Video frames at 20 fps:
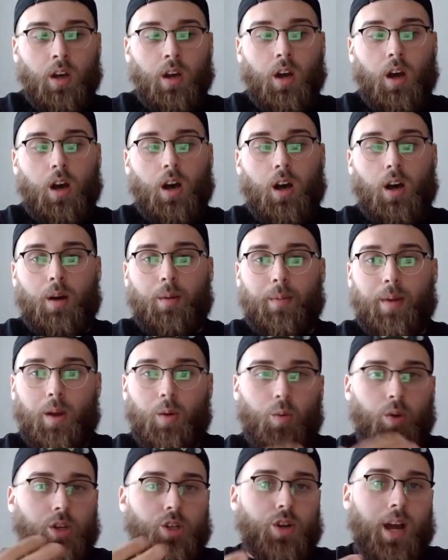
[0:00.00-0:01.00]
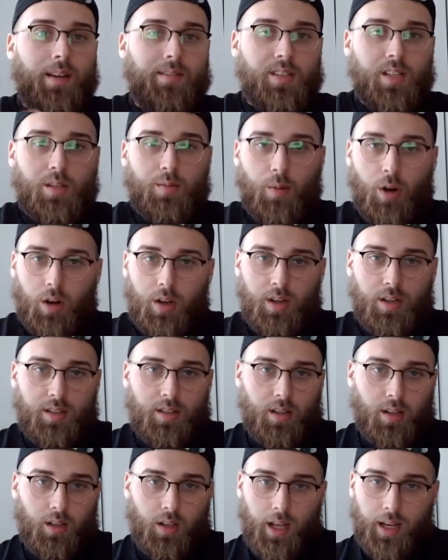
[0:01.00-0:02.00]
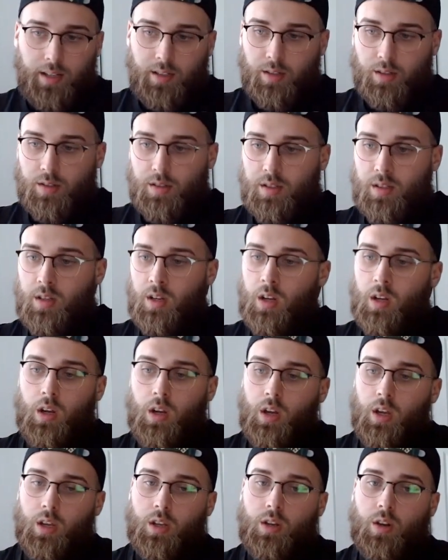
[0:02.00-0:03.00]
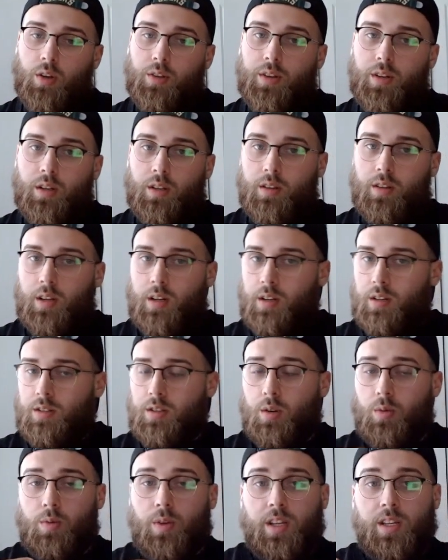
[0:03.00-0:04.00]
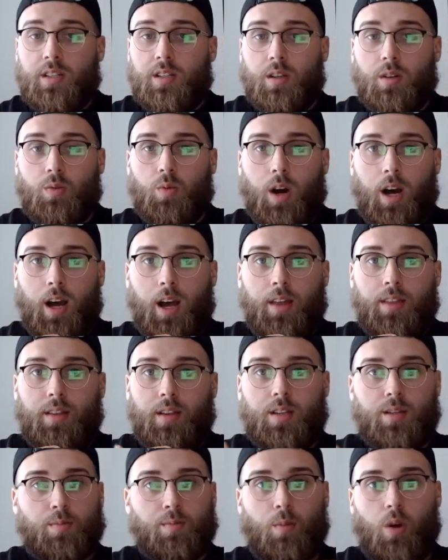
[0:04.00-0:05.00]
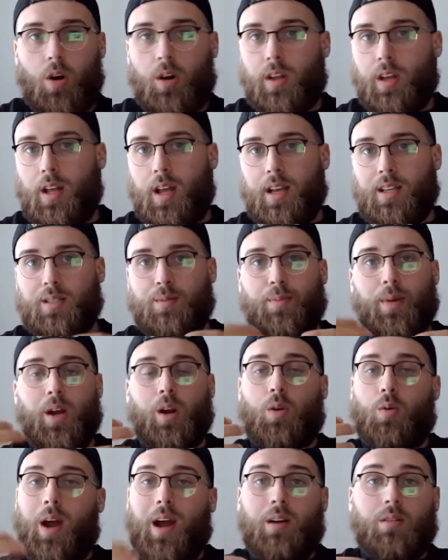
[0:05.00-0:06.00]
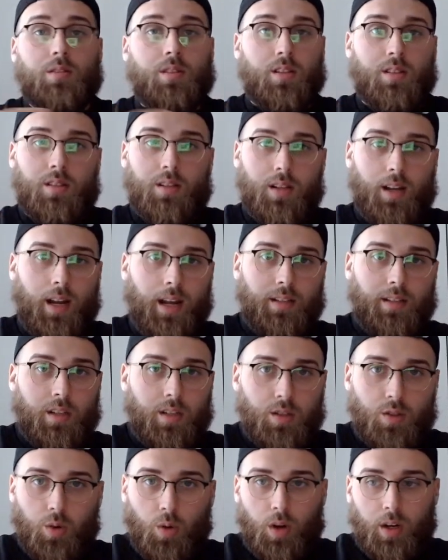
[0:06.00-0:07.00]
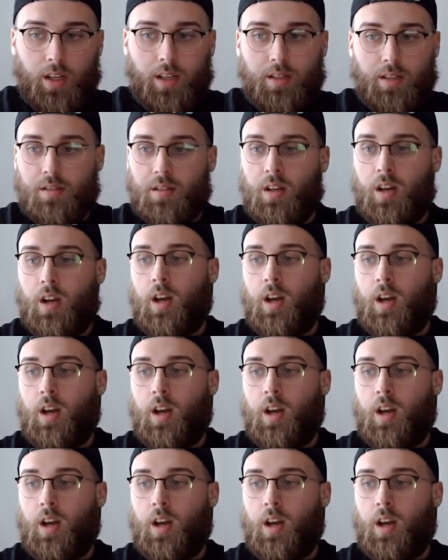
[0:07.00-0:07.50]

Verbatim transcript: And what drives this market is collectors. You know, there's a reason why this market has been around since the 1920s.